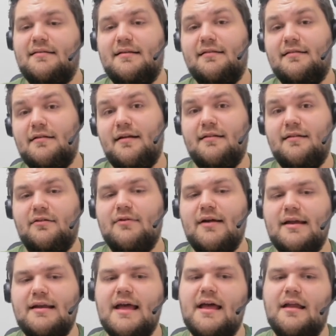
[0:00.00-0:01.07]
It's a
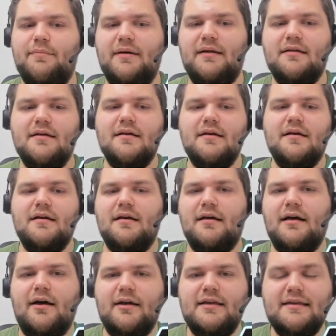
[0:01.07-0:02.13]
great hand, but
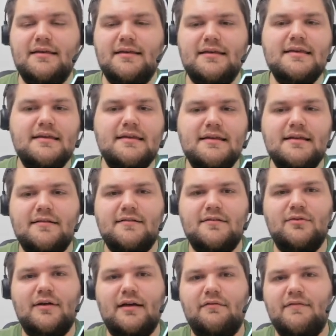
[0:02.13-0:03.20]
he needs
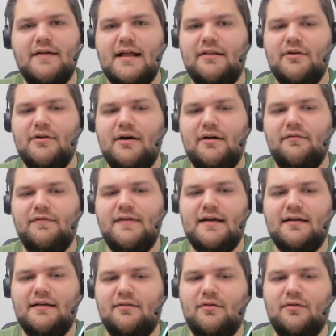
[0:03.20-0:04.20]
to get value out of that.